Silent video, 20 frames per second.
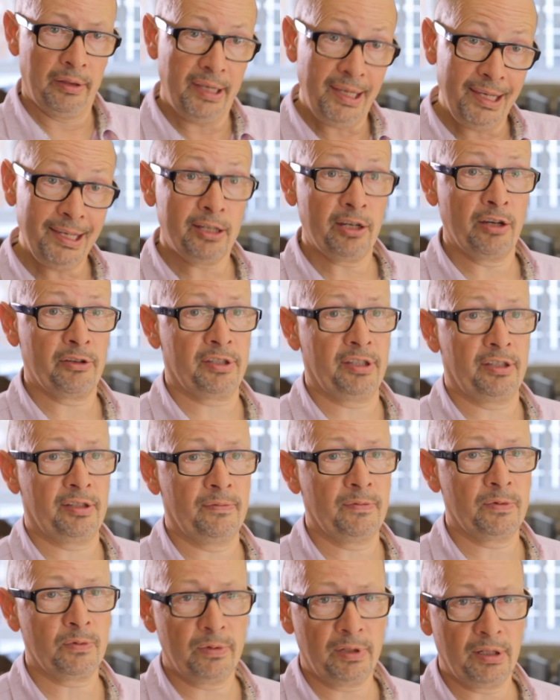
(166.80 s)
the
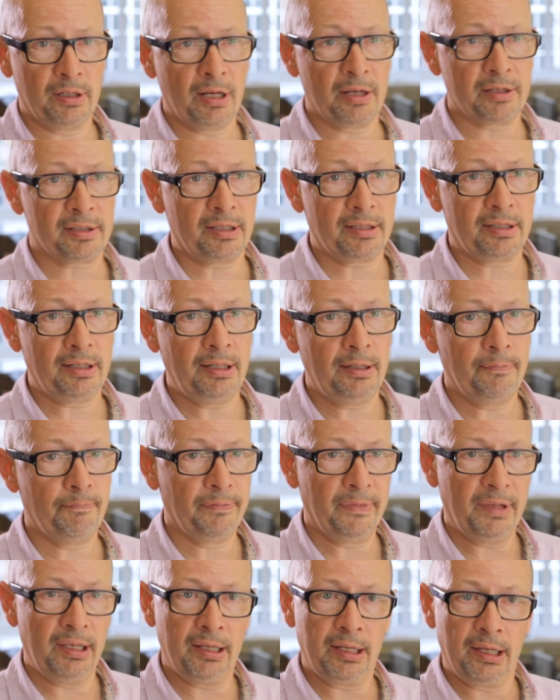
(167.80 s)
ecosystems within our city.
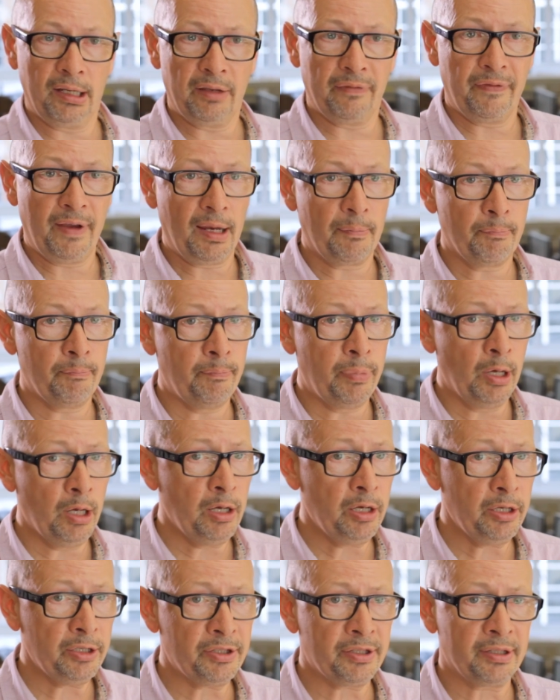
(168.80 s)
It can affect
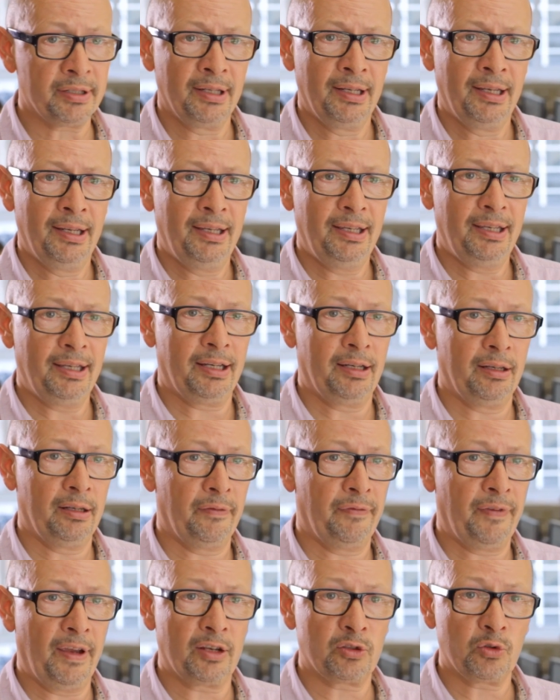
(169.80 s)
birds, it can
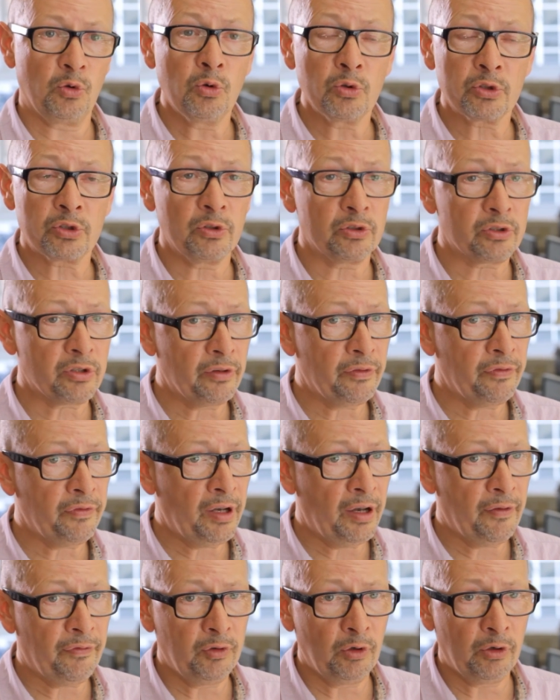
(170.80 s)
affect all sorts
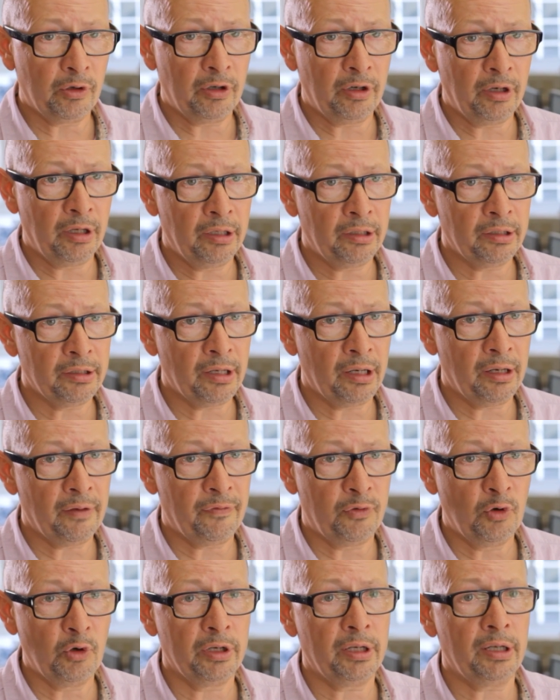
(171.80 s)
of flora and
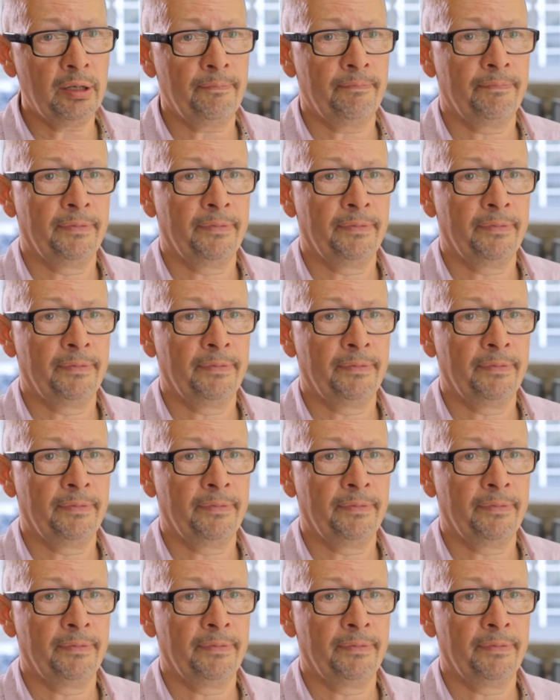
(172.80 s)
fauna.